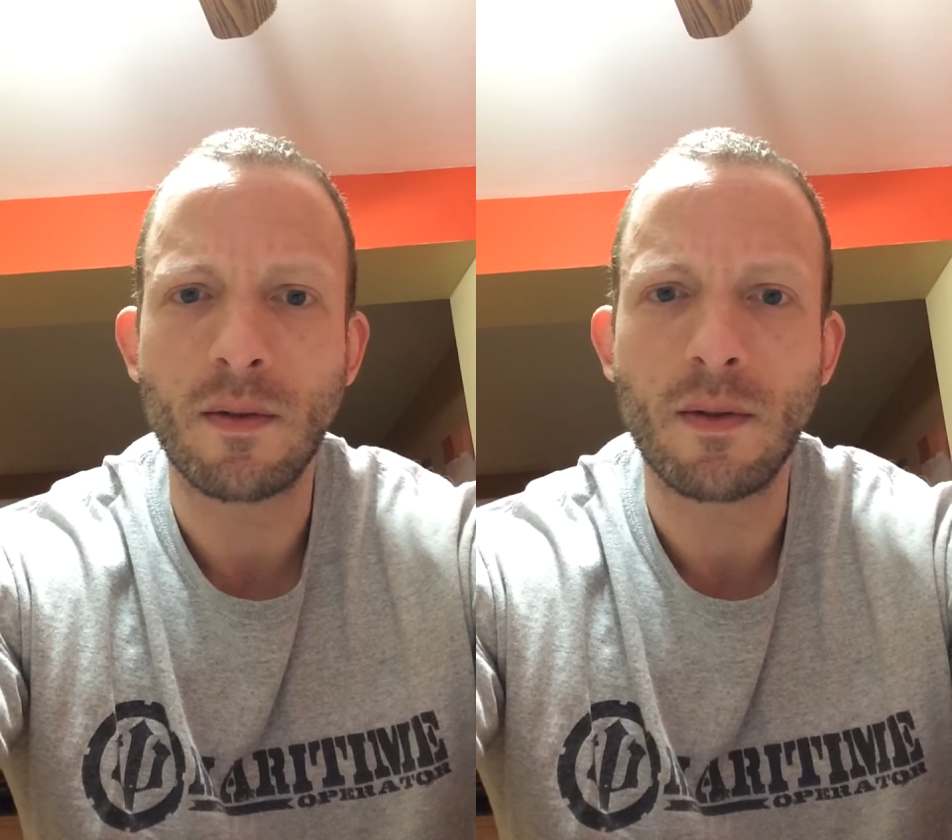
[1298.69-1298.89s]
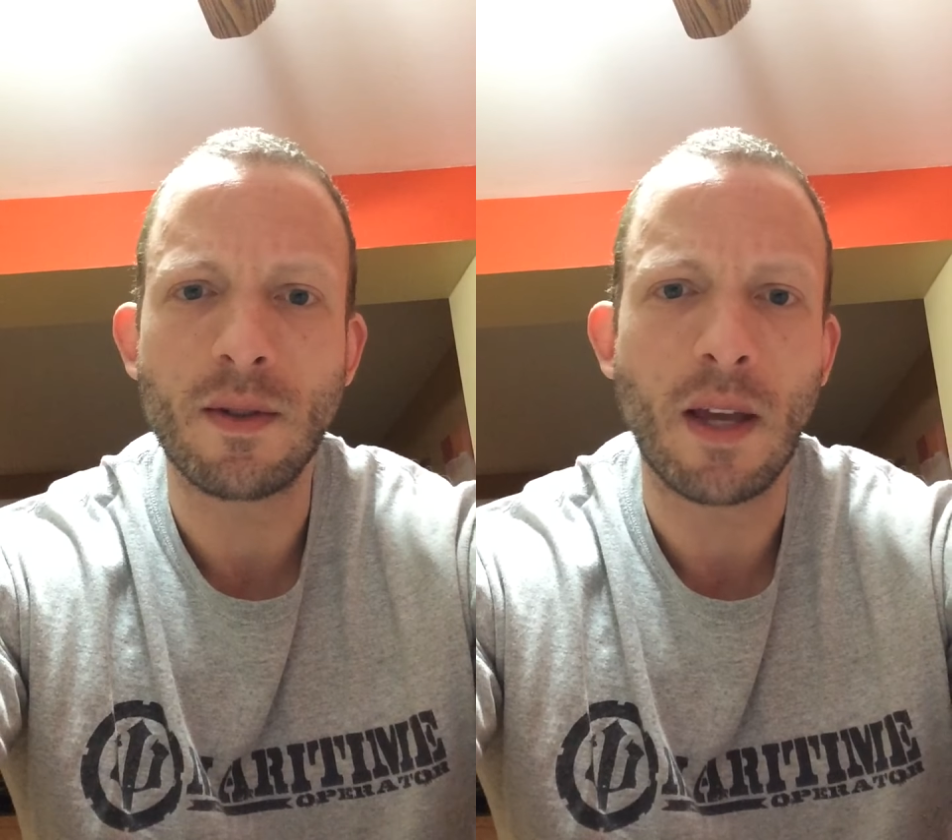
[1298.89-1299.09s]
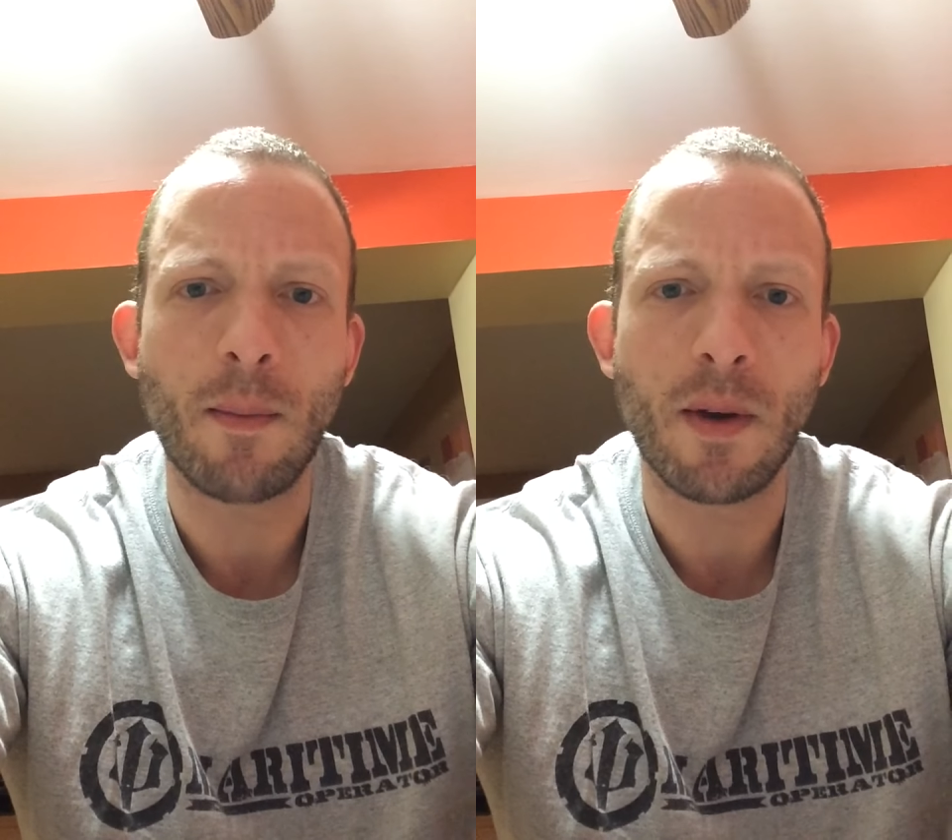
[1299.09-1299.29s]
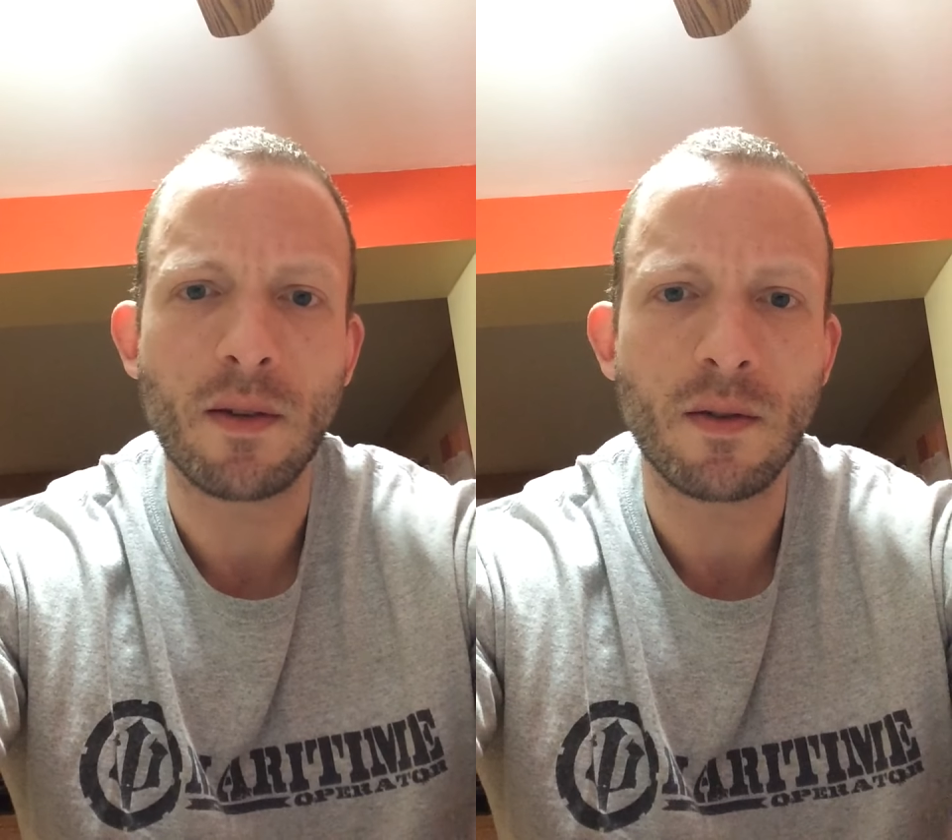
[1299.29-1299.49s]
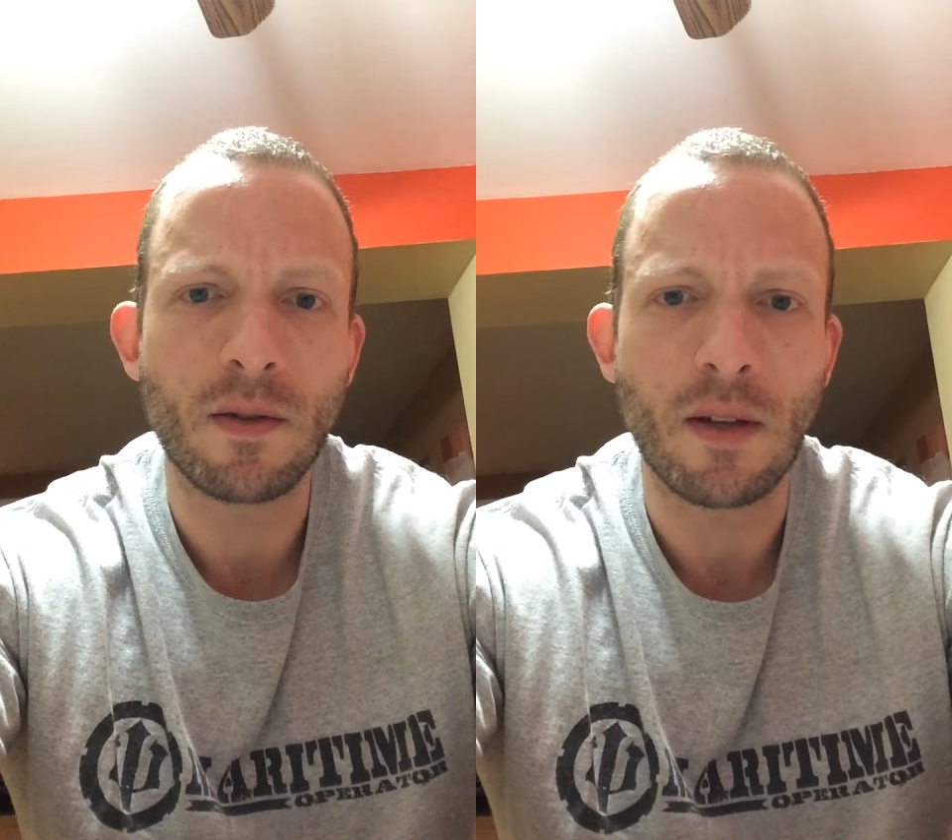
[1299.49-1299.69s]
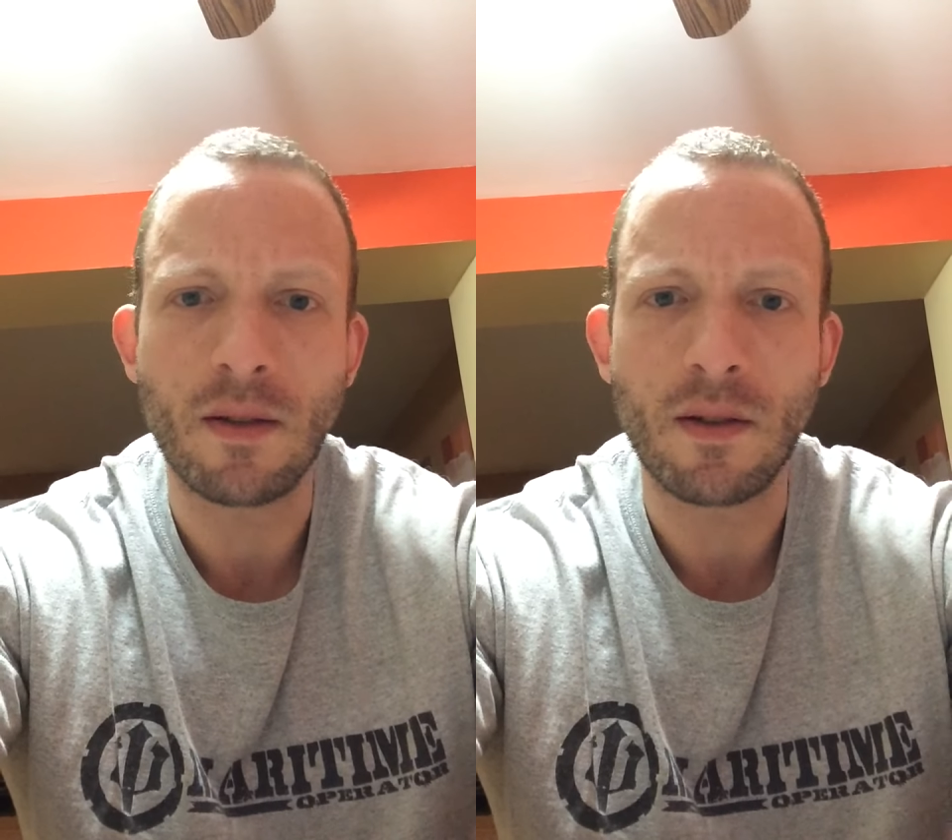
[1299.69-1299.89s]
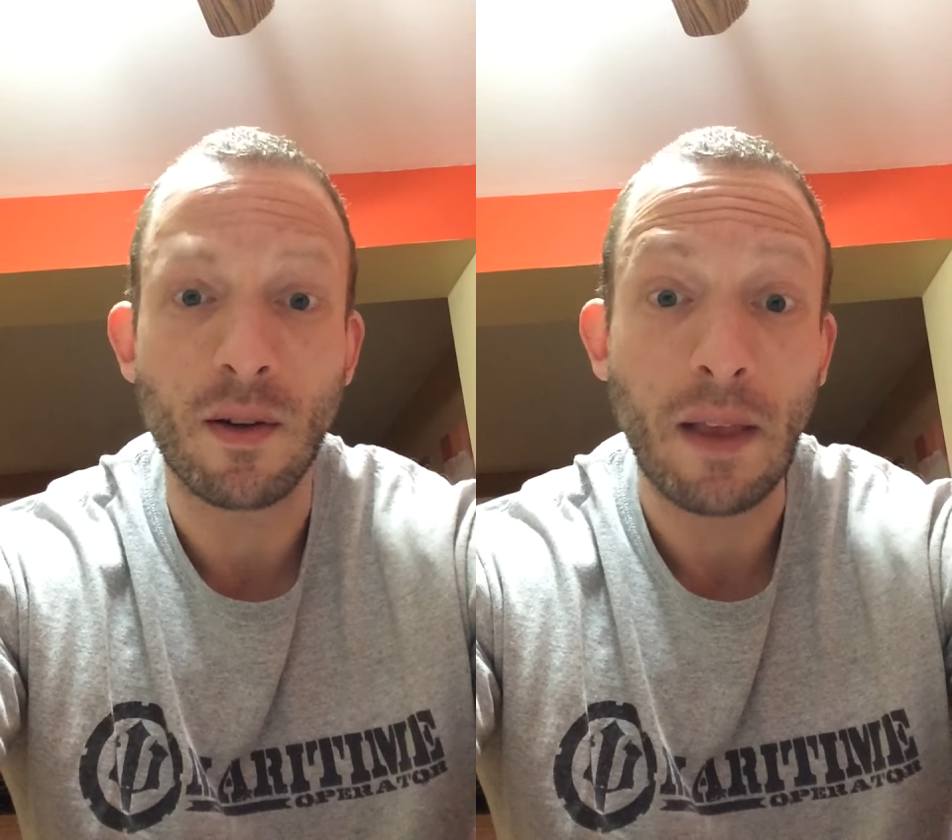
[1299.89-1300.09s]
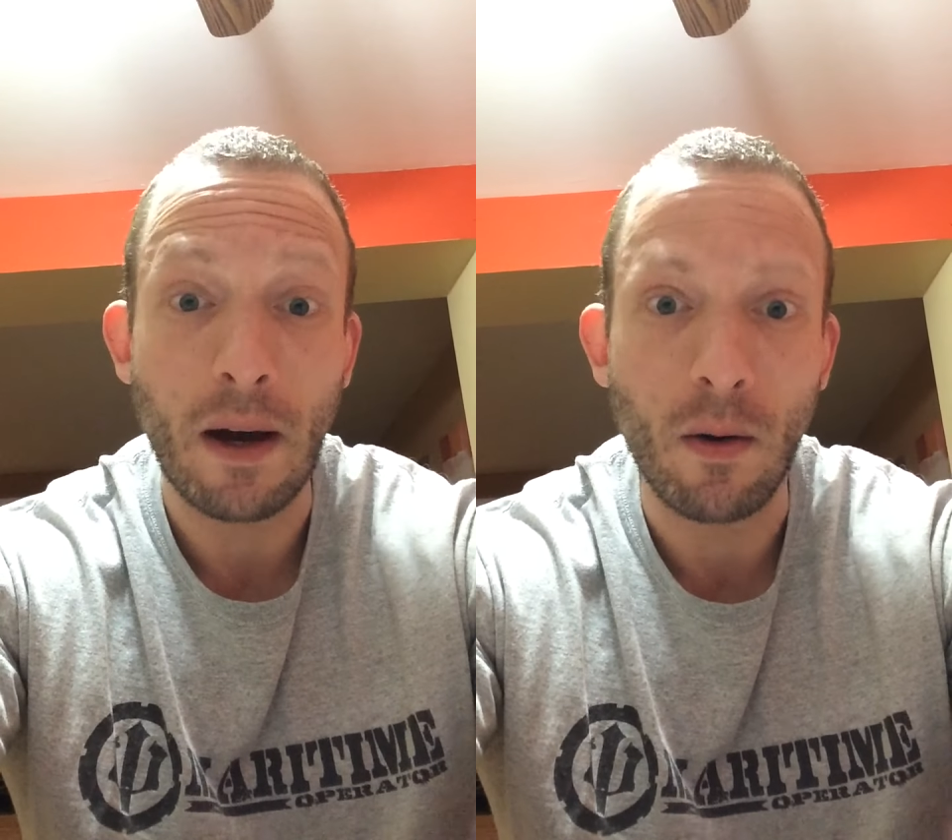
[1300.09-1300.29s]
the same as
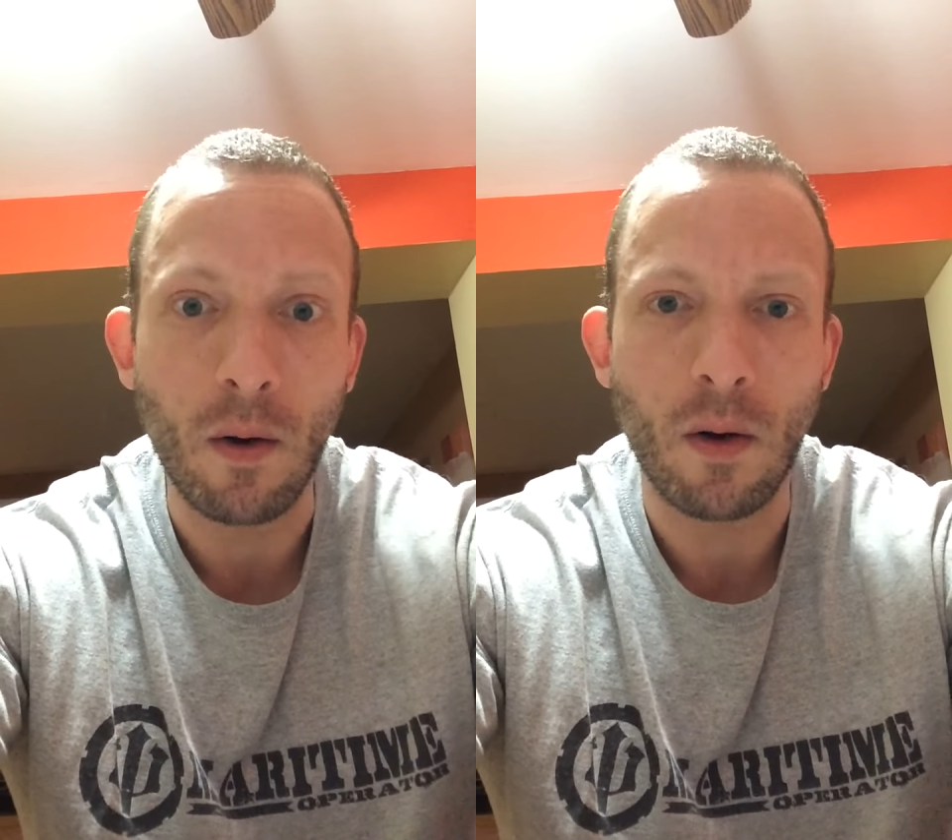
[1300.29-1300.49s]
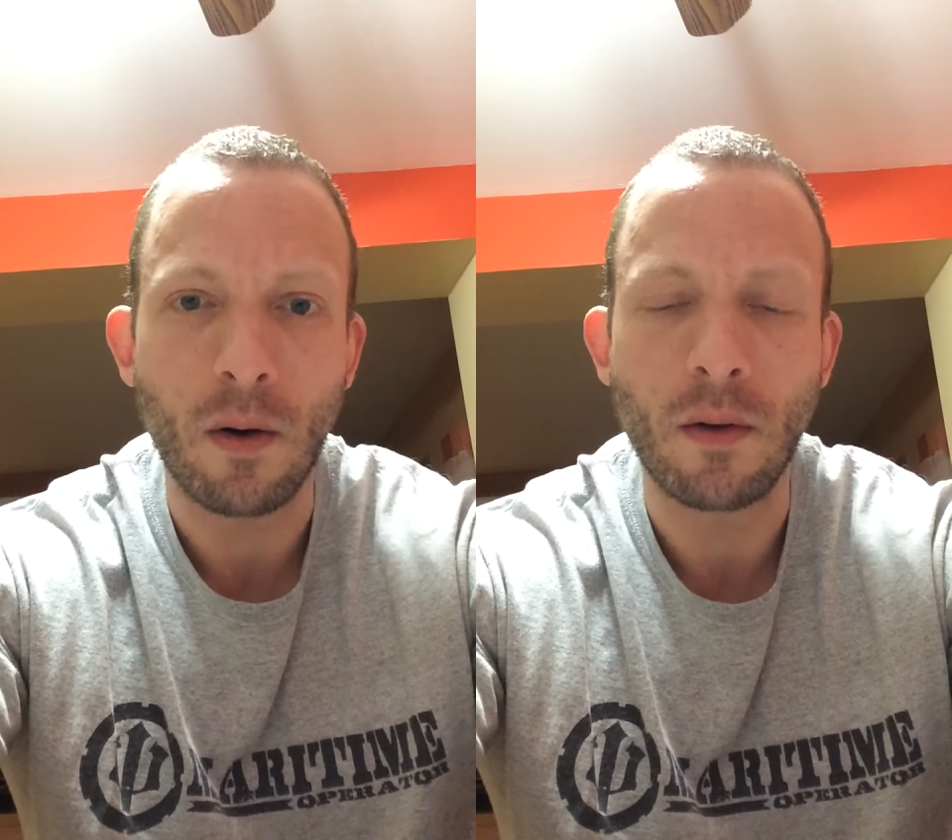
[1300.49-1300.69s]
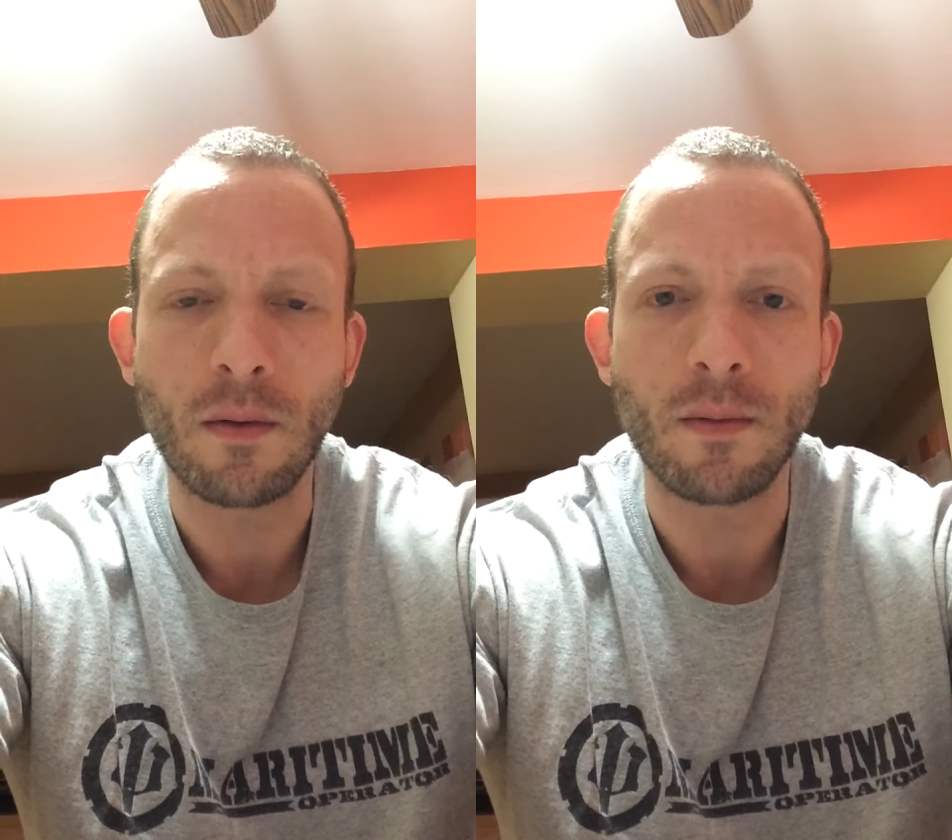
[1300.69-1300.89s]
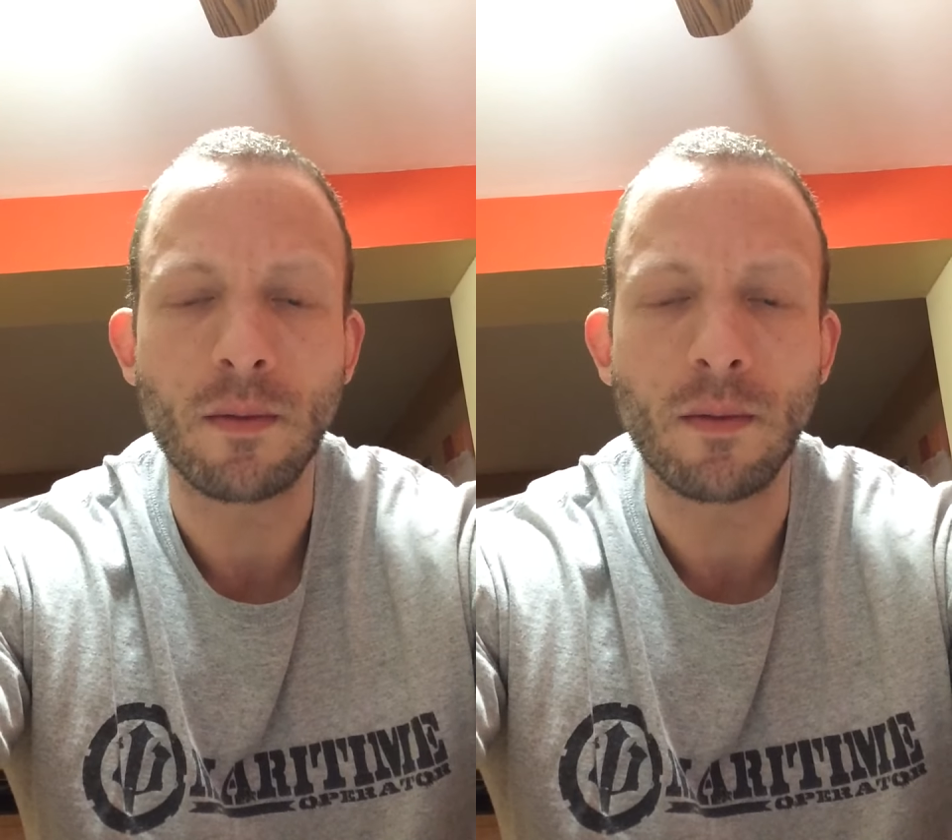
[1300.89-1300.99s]
necessarily alcohol